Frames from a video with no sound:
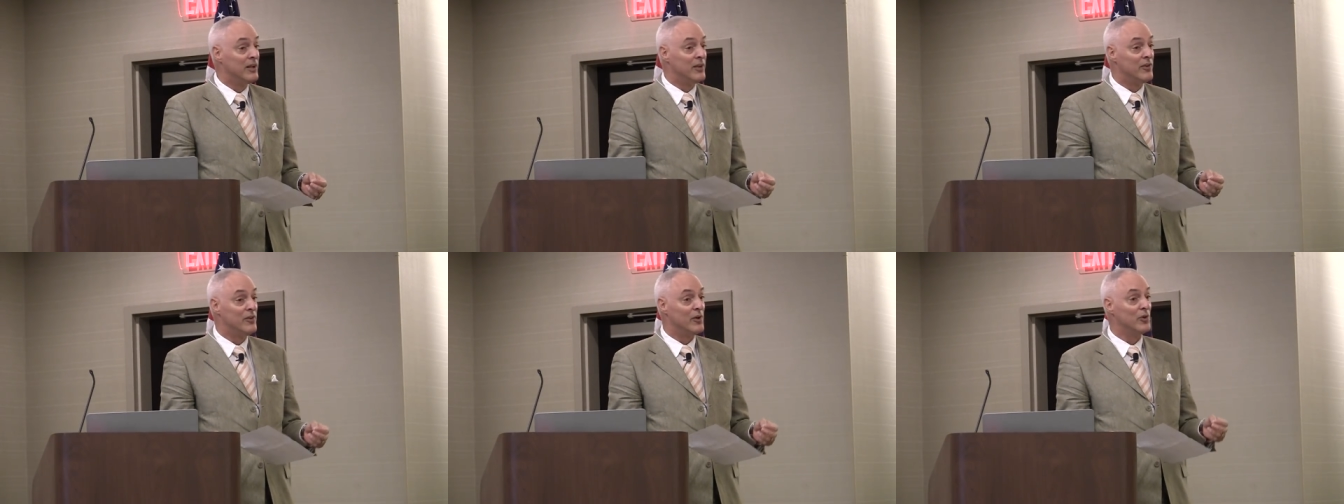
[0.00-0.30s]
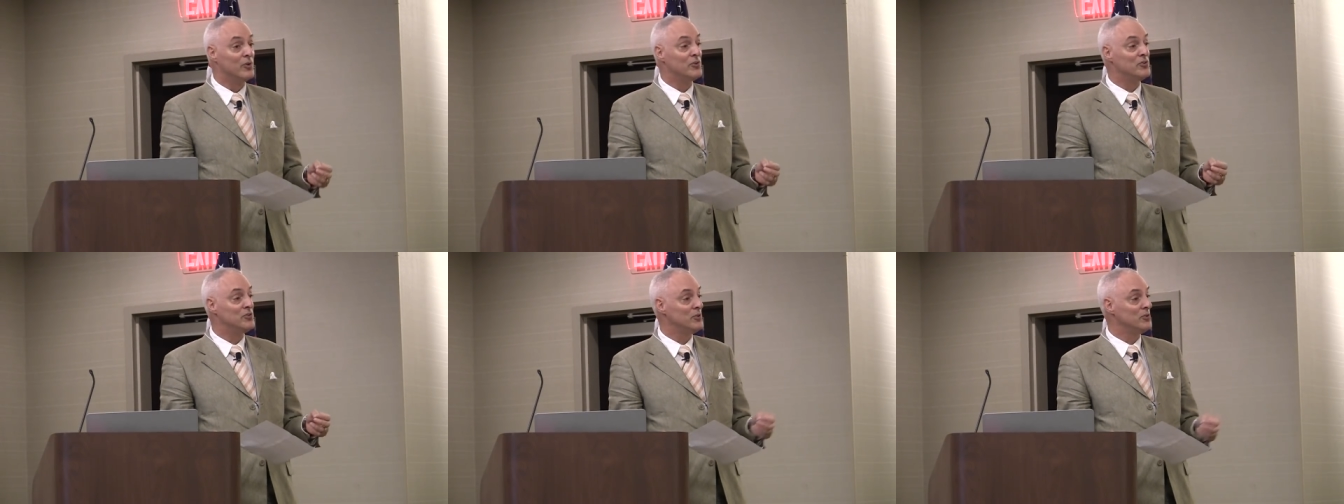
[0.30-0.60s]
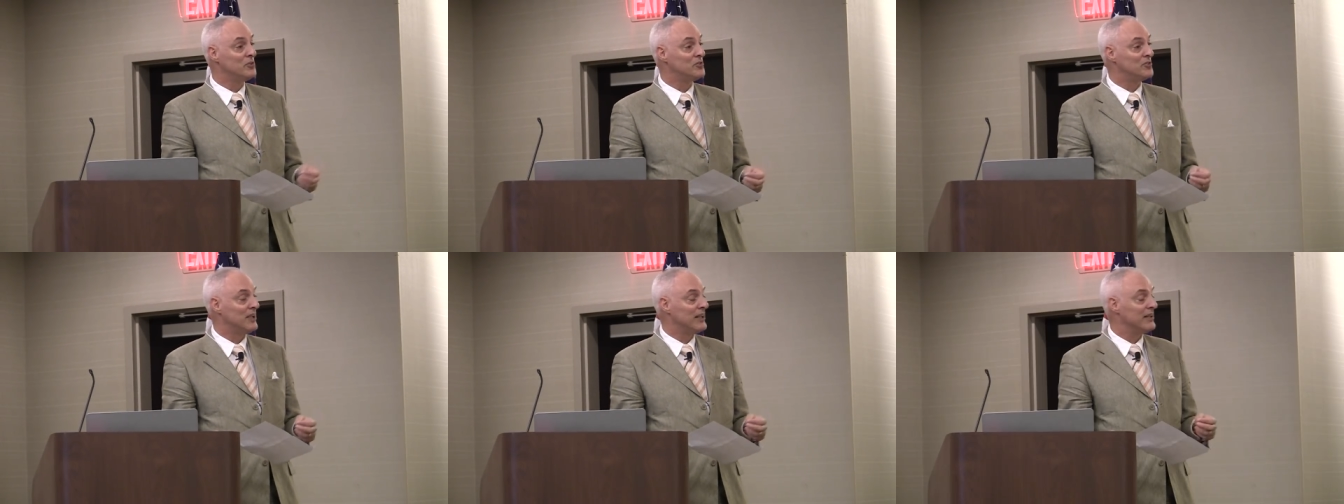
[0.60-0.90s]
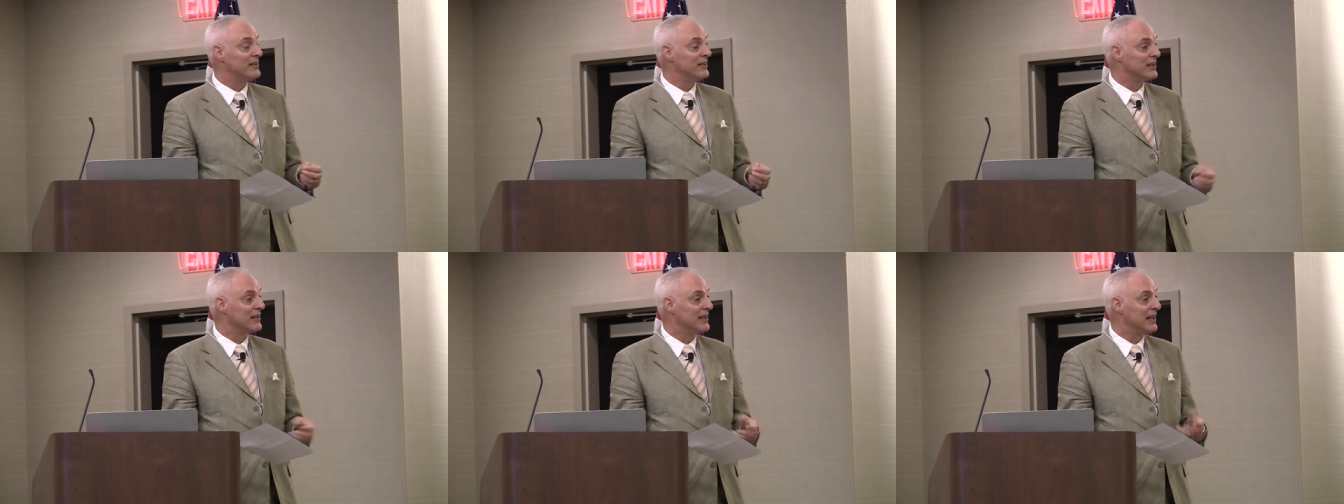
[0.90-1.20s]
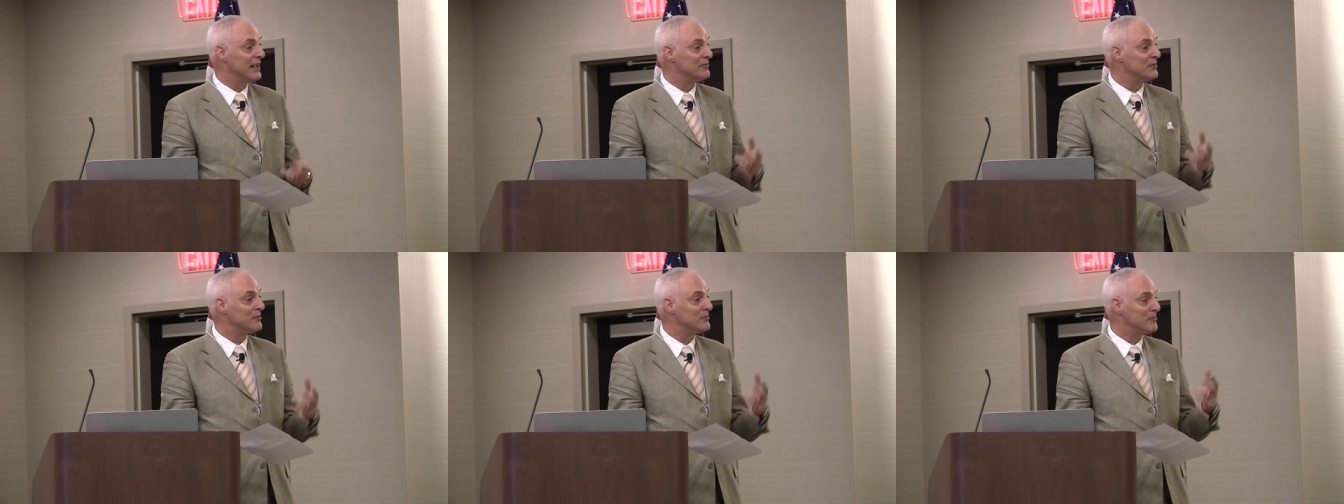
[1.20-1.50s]
Those who said the
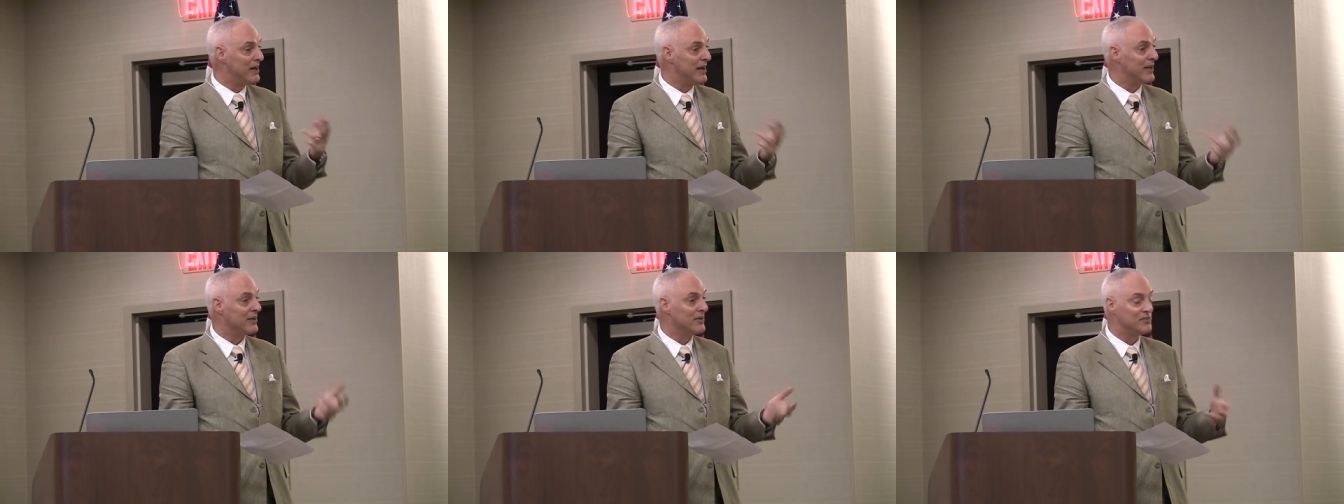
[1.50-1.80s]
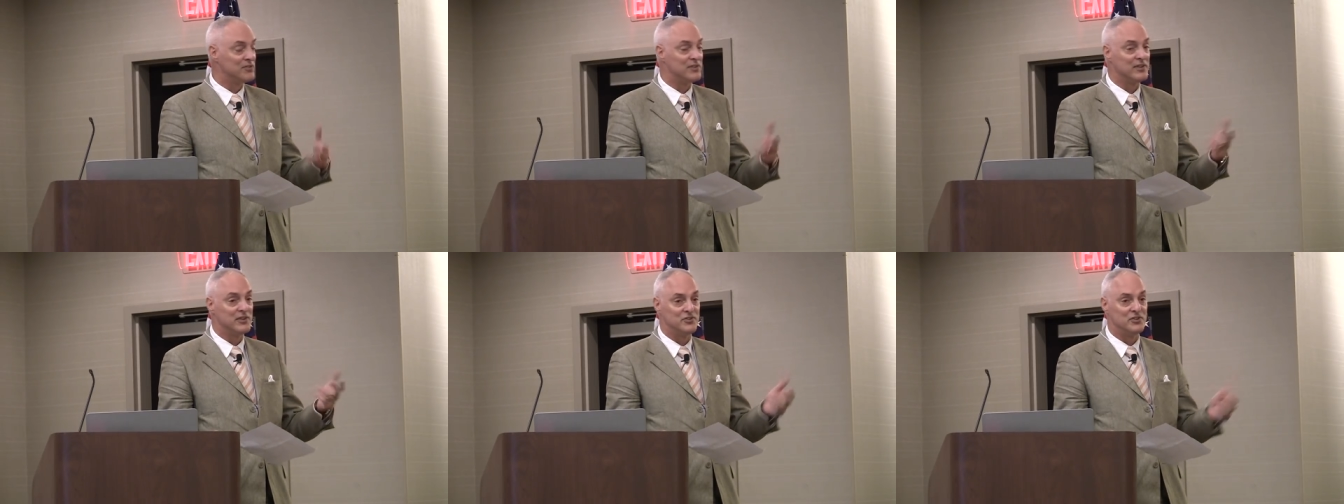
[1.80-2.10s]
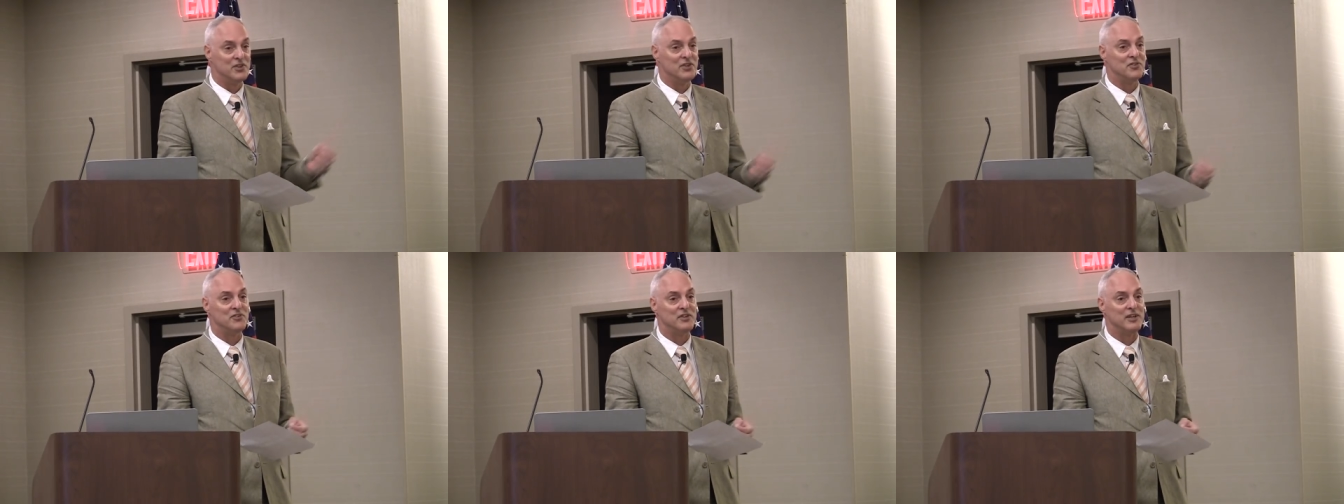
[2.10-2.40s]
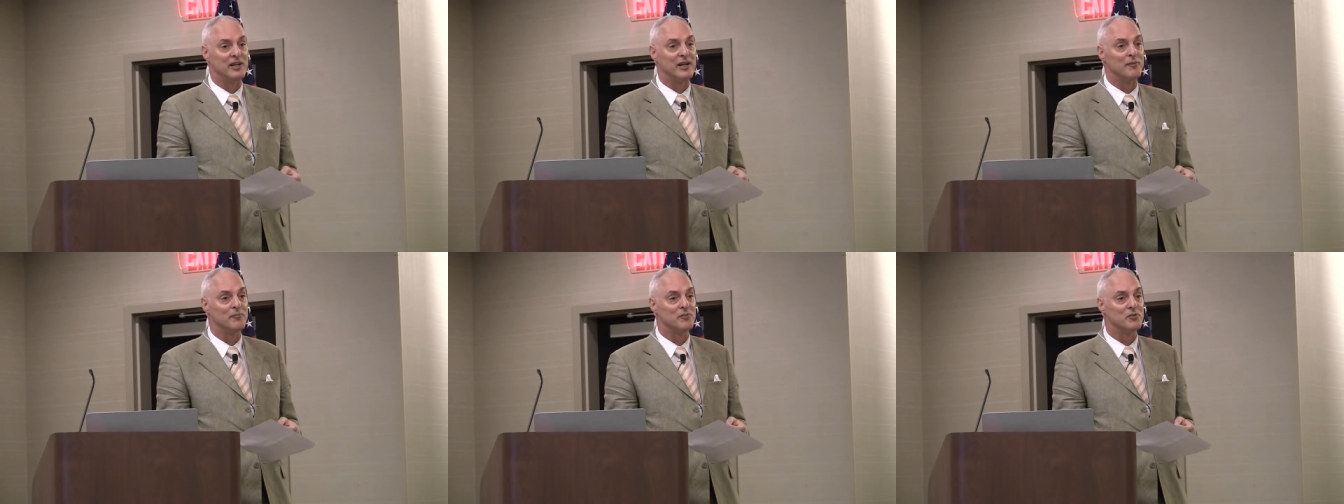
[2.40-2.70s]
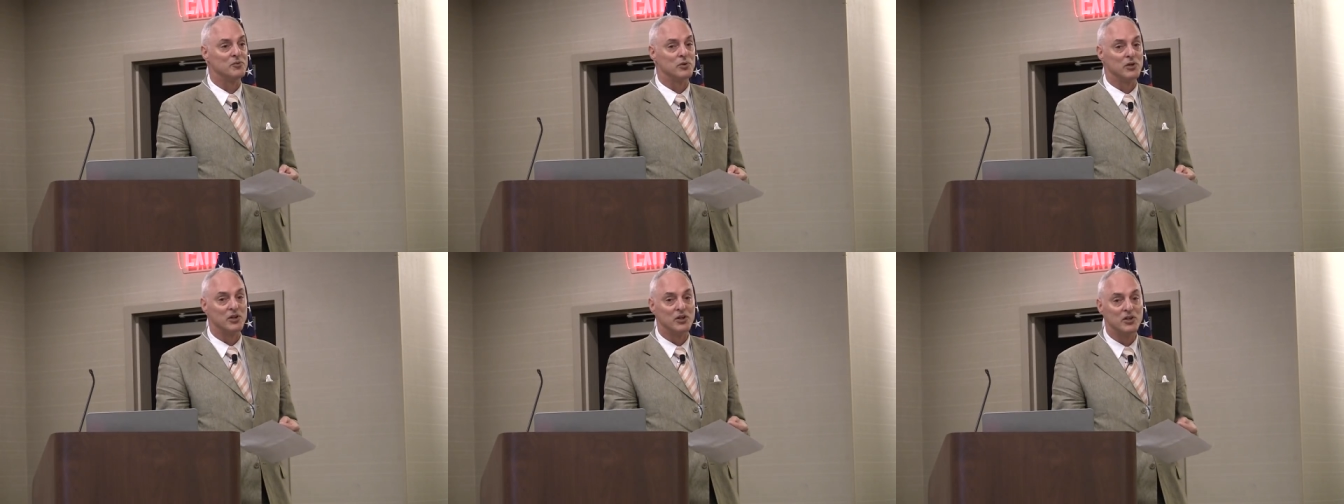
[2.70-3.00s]
climate models, the
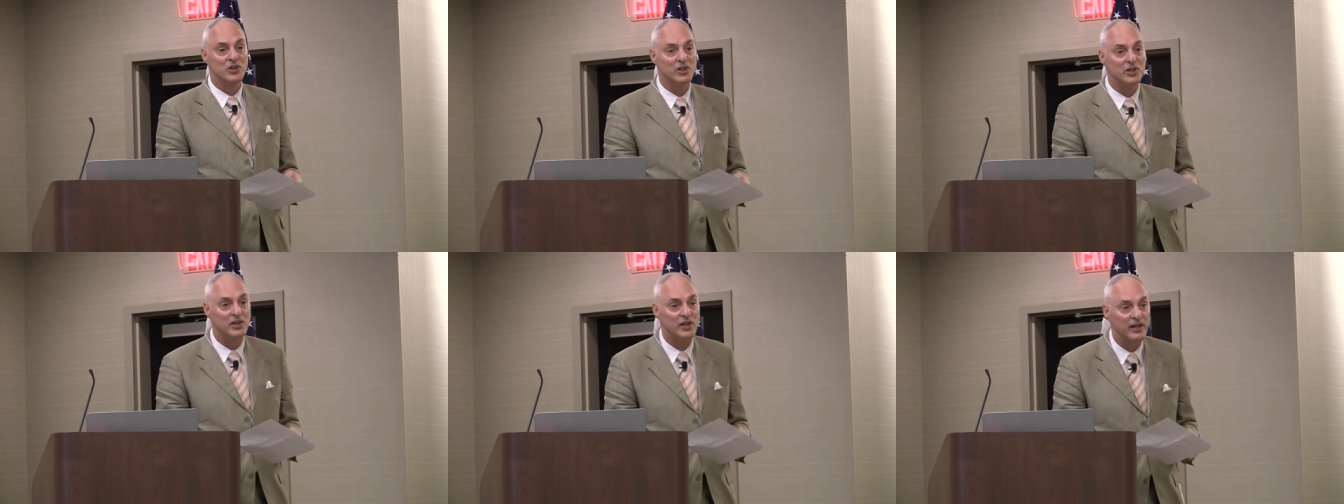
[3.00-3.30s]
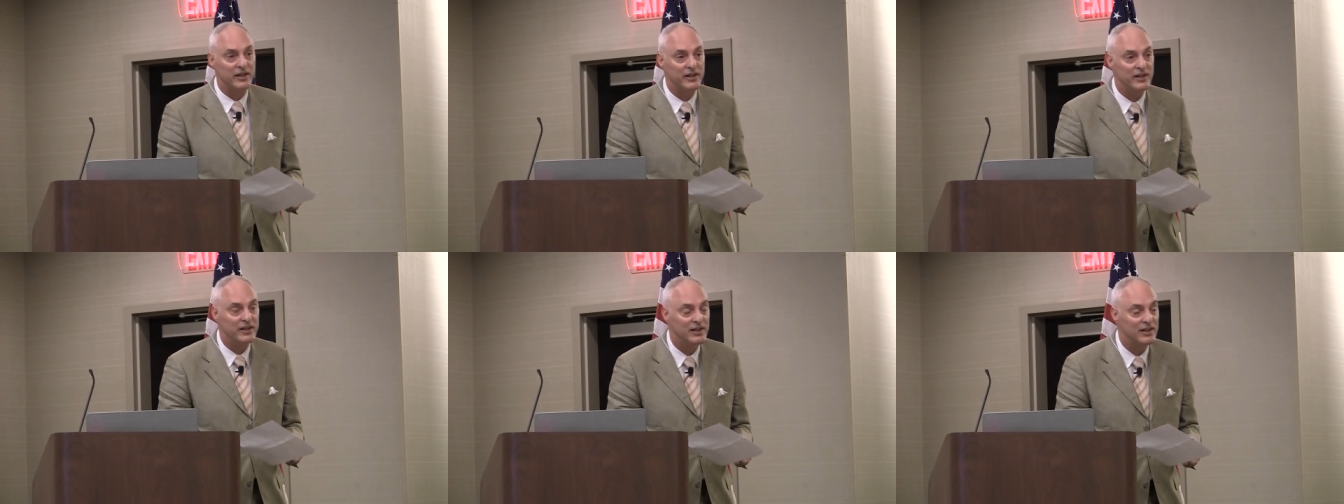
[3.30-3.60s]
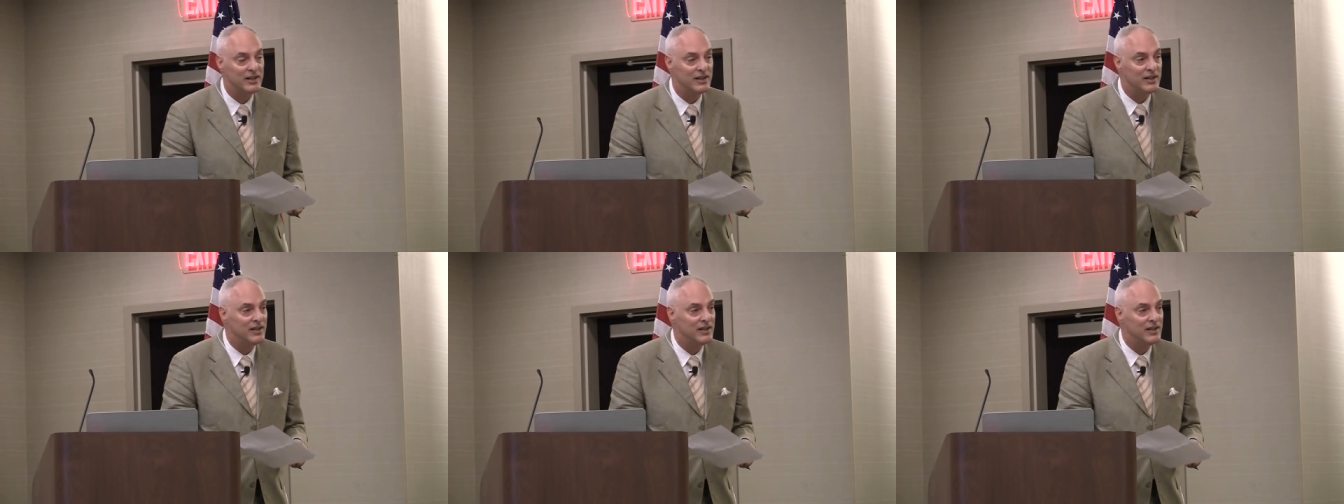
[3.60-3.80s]
GCMs, were good